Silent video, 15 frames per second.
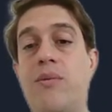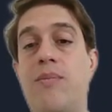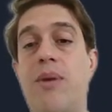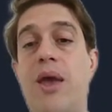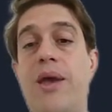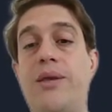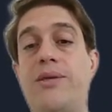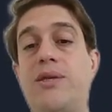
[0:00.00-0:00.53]
the
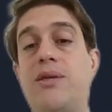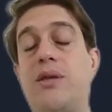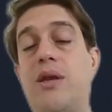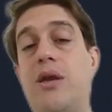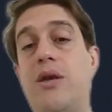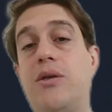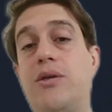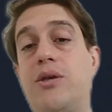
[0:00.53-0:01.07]
best
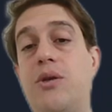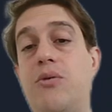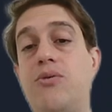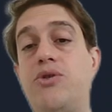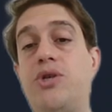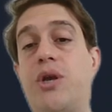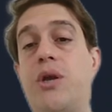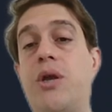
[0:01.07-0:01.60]

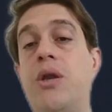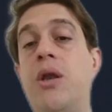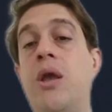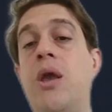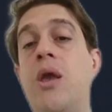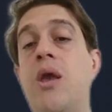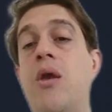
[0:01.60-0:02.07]
solution